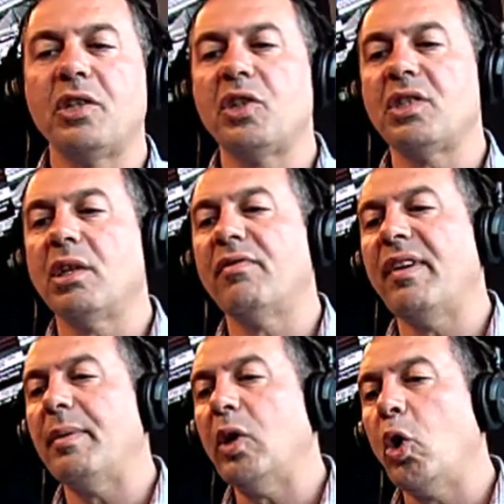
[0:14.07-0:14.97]
such as
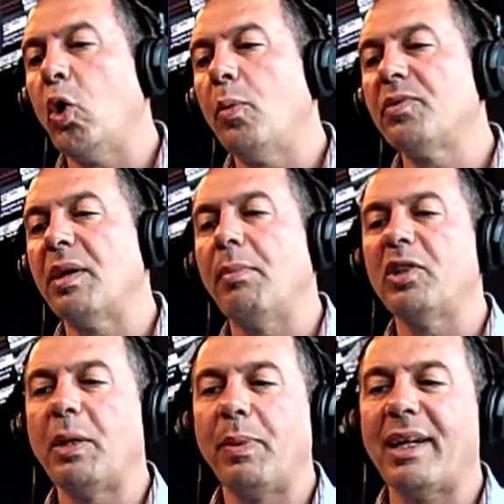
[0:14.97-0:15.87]
single-family homes and
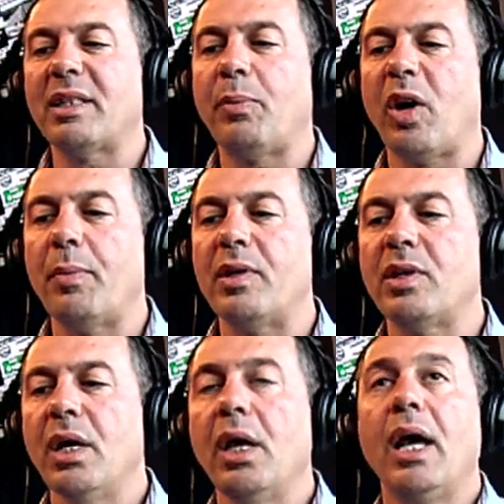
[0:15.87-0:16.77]
multiplex apartments.